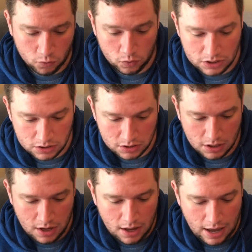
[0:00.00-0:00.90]
wish.
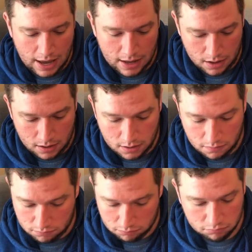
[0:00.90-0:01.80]
And
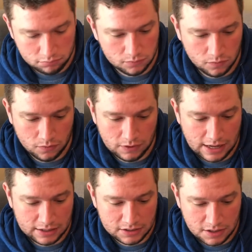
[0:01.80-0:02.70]

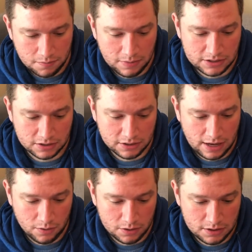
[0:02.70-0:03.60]
that's basically
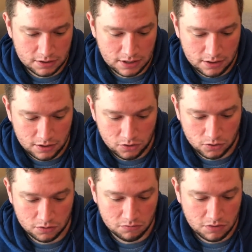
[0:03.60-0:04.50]
how it is. And then you
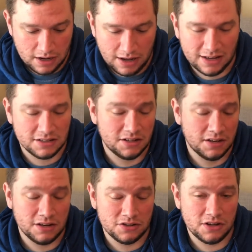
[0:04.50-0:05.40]
can, as
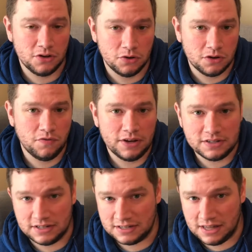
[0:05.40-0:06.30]
I said, you can invest
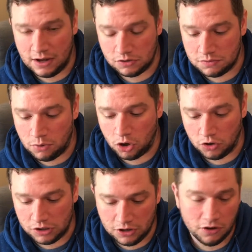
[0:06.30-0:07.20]
$6,000 per
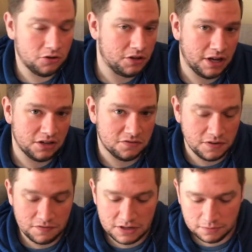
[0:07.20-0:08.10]
year under the age of
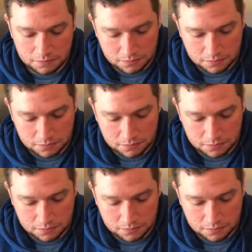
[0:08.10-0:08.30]
50,